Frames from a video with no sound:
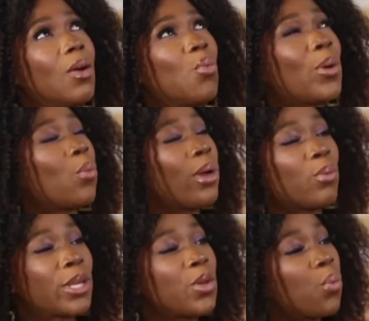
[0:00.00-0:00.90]

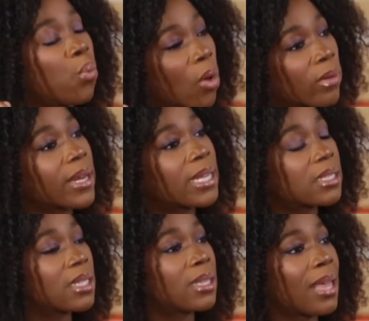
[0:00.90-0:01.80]
were you
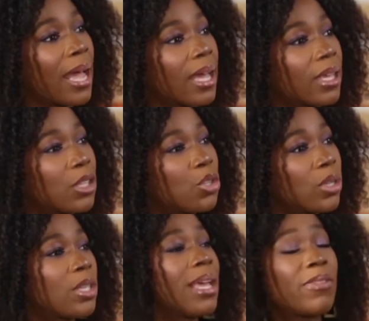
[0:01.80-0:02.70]
worried that you
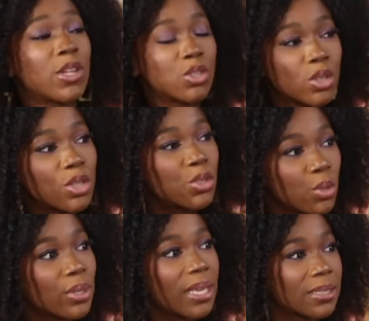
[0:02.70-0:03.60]
could? Even it took you 2 years.